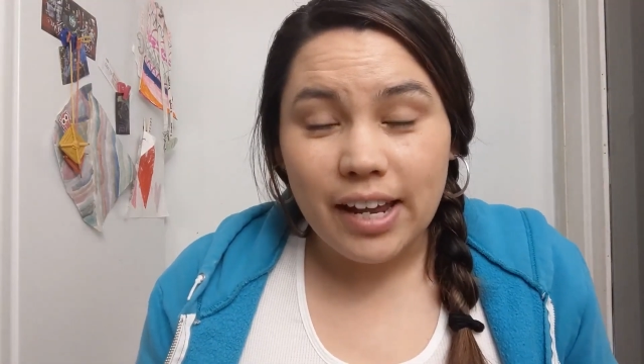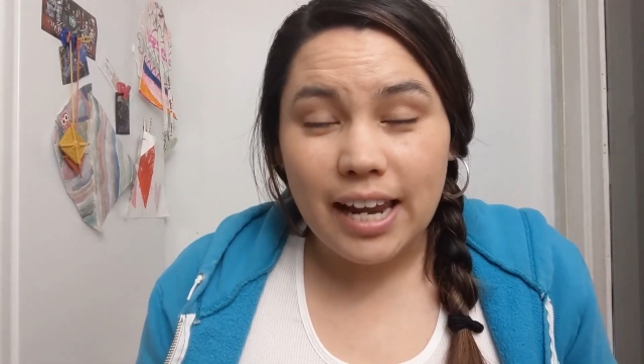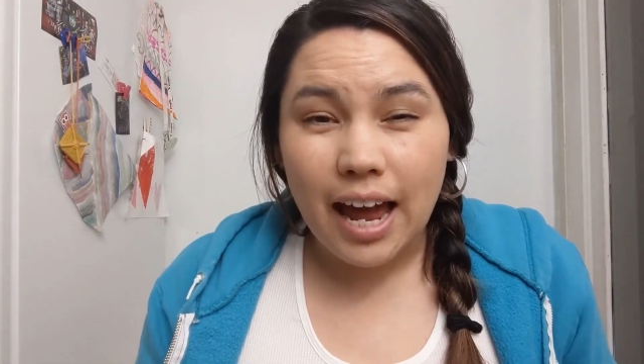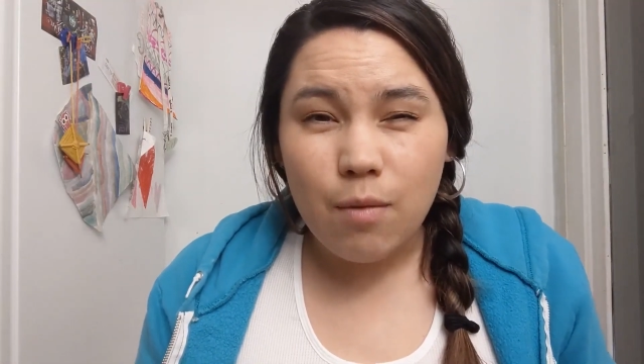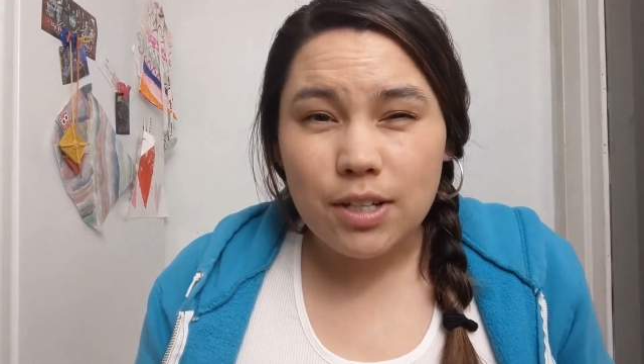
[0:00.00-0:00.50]

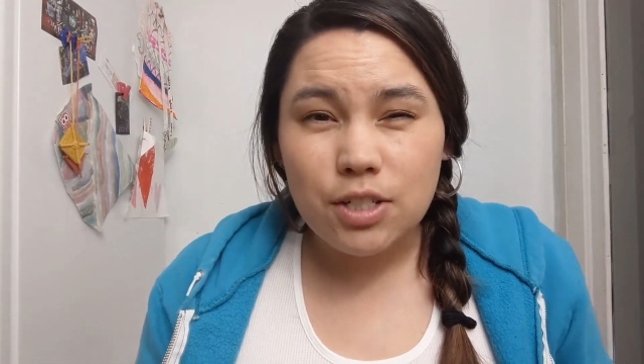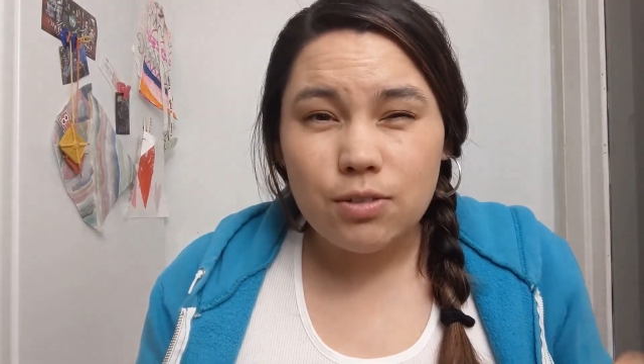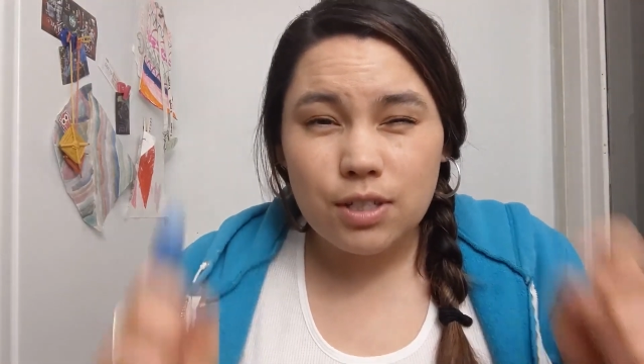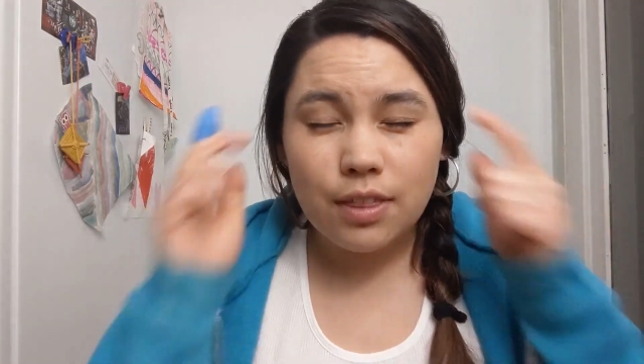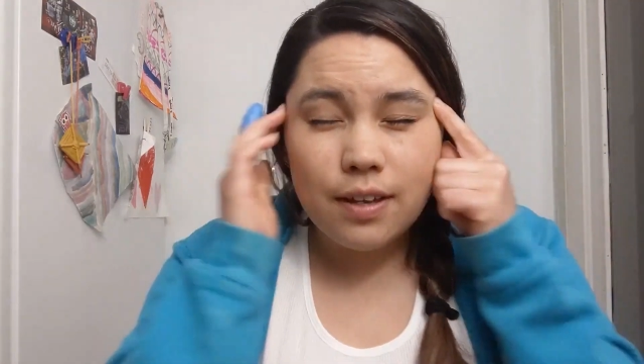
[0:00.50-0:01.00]
and I want
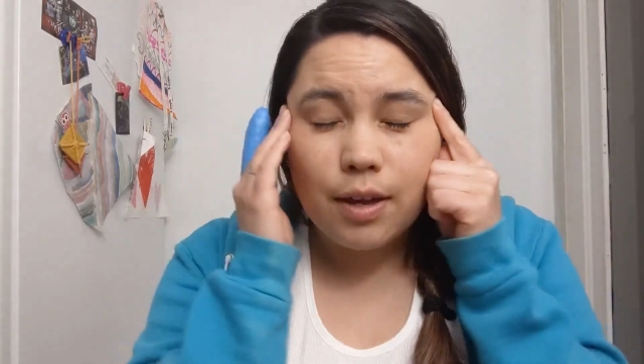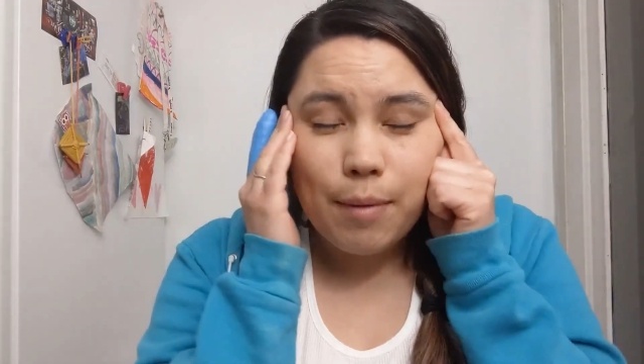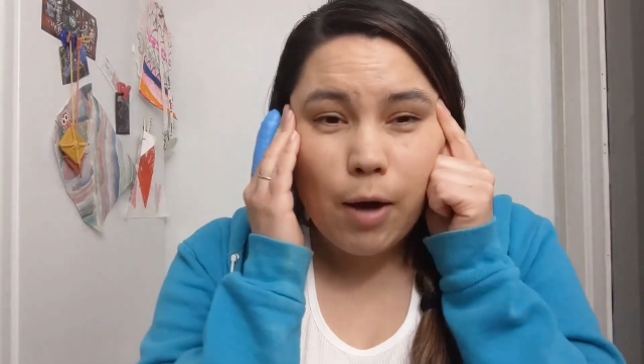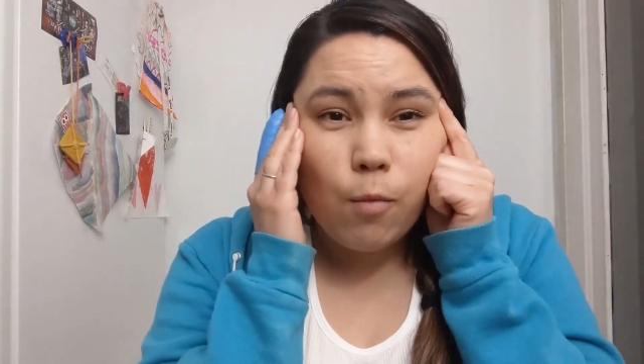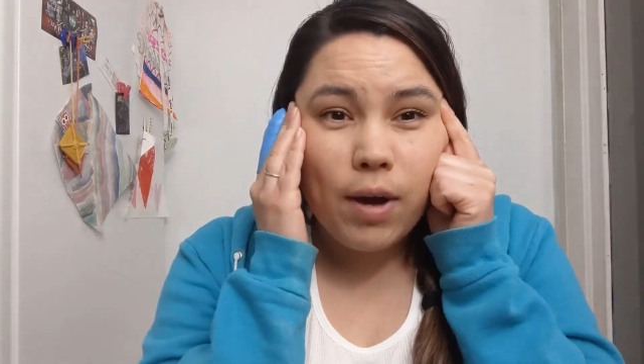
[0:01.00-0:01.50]
you to think
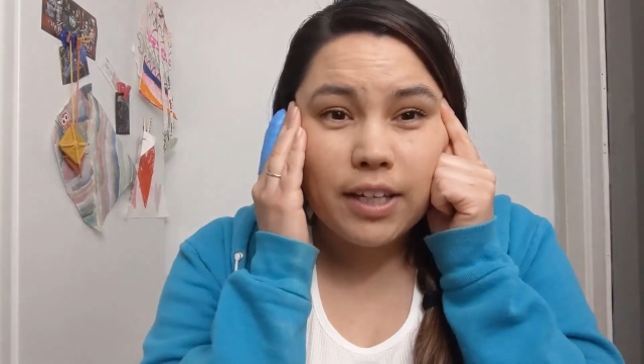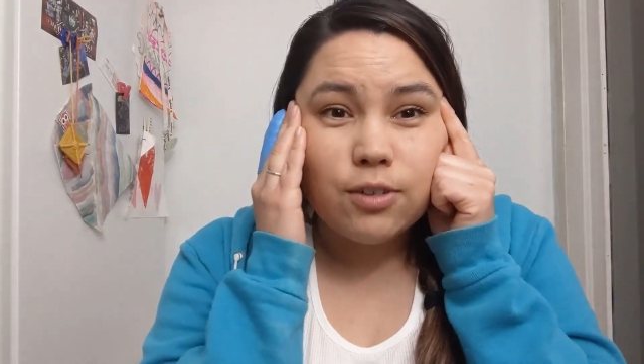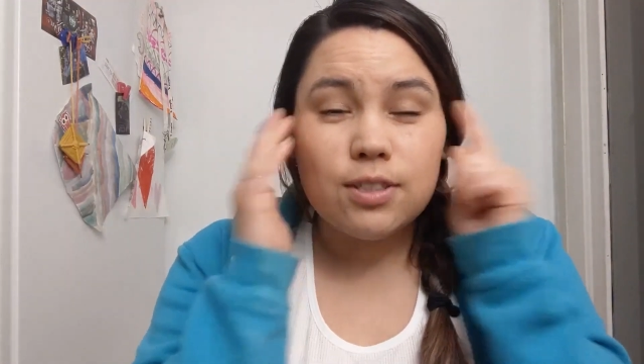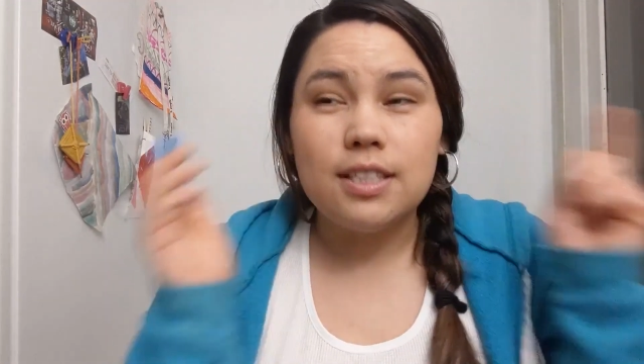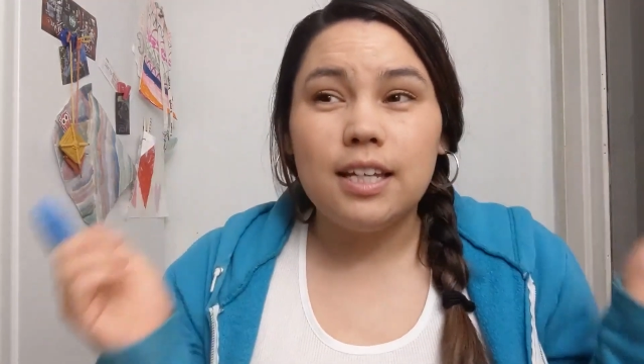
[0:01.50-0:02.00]
about what
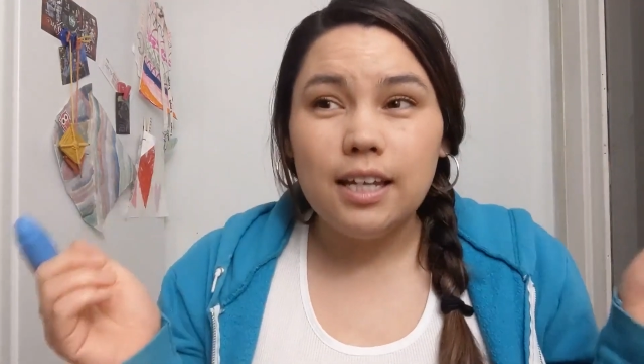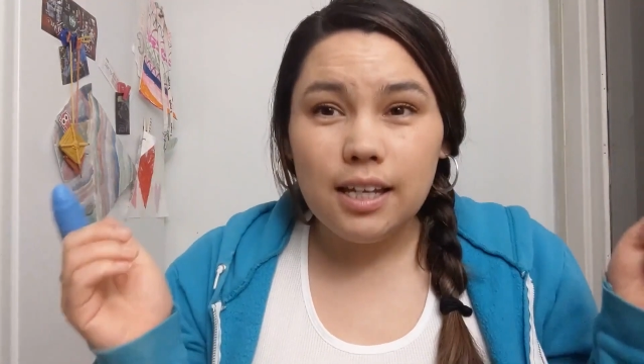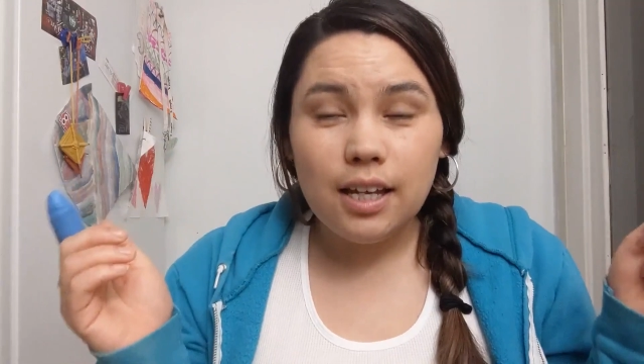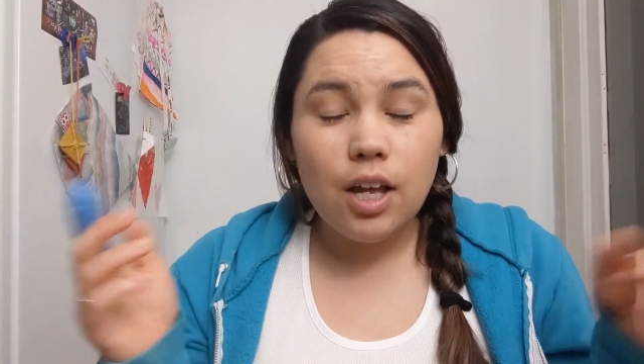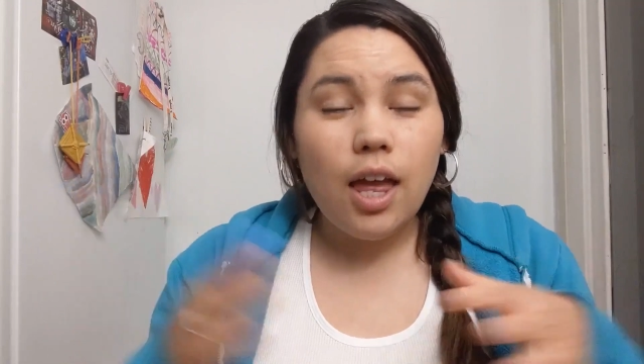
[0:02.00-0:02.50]
you see
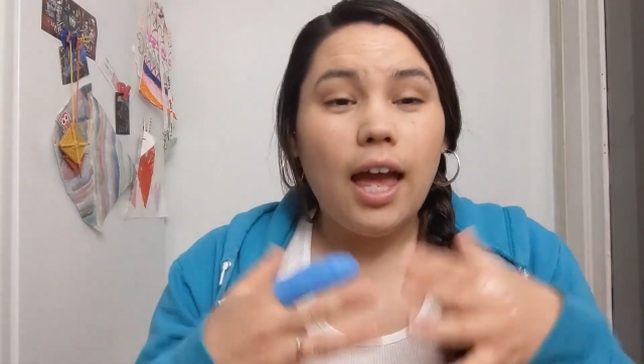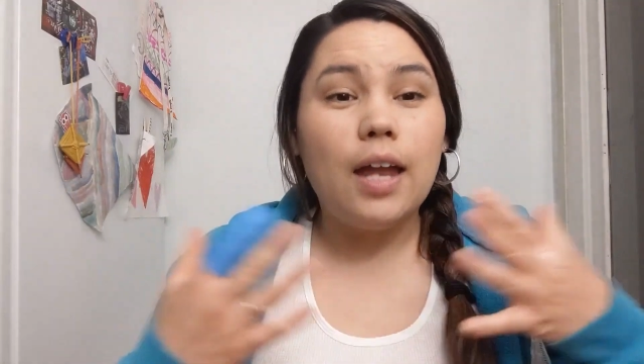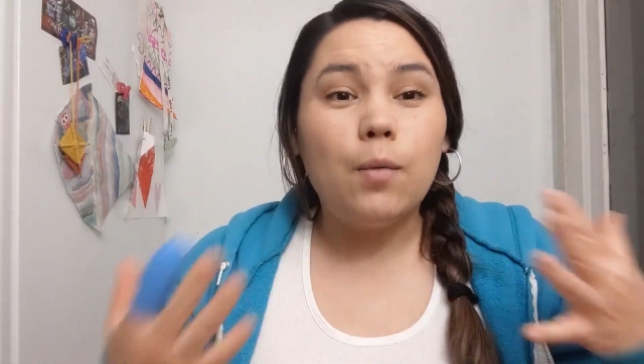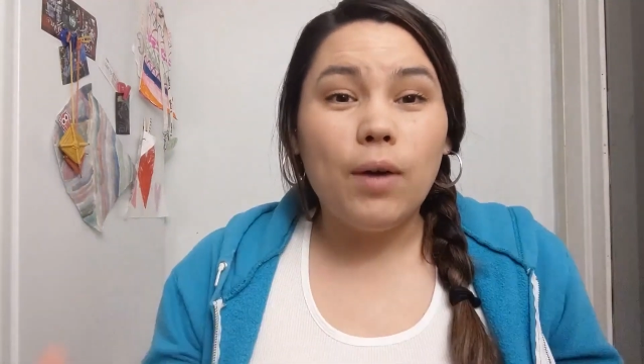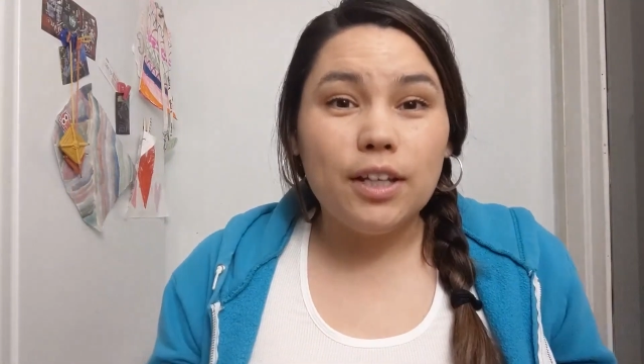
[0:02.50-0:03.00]

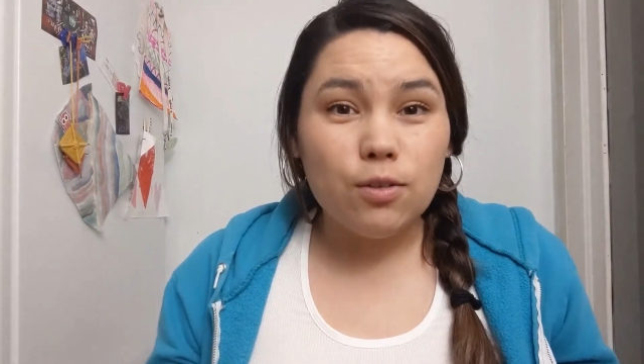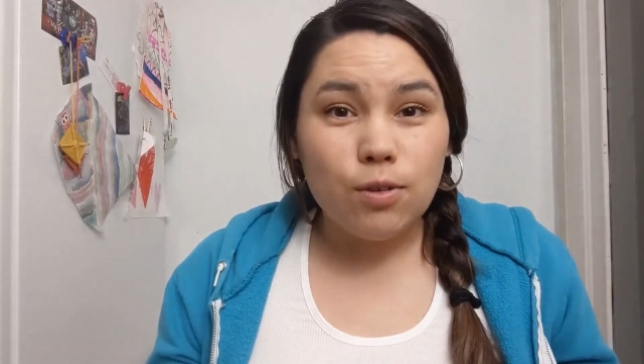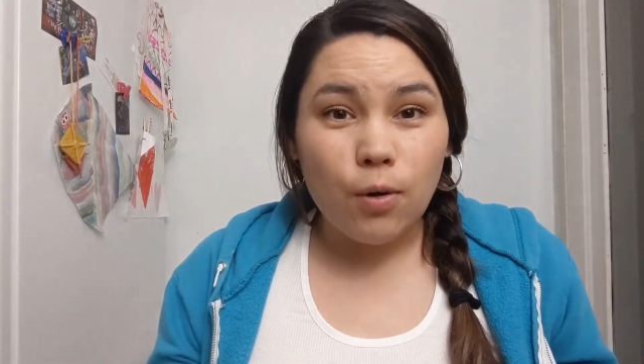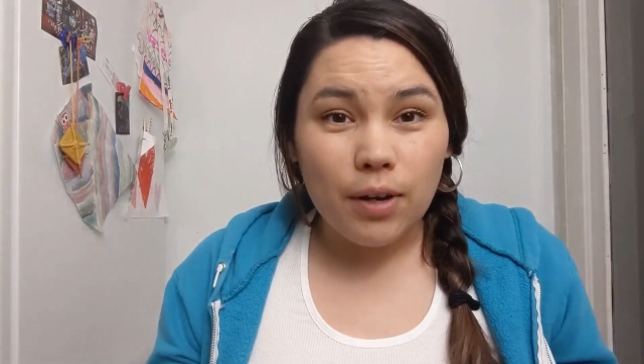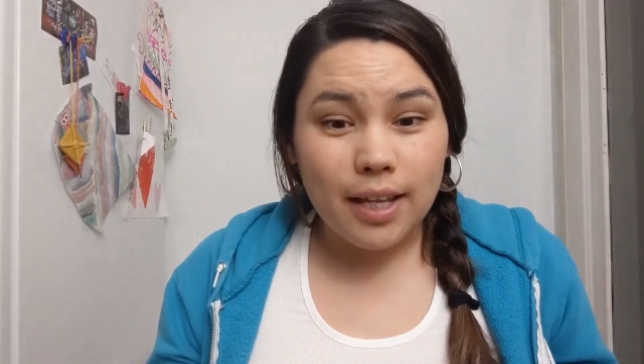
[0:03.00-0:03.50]
and what you
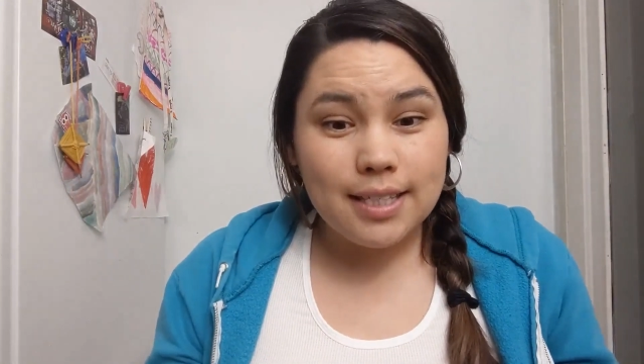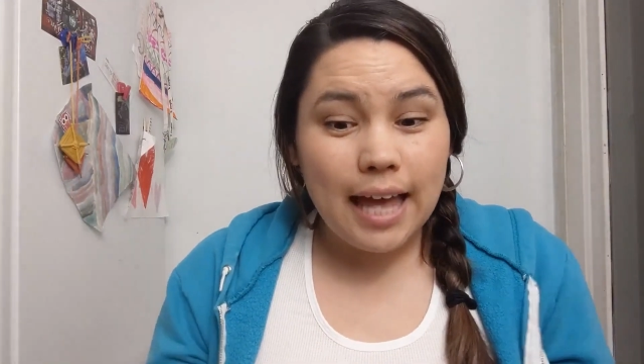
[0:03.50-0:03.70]
notice.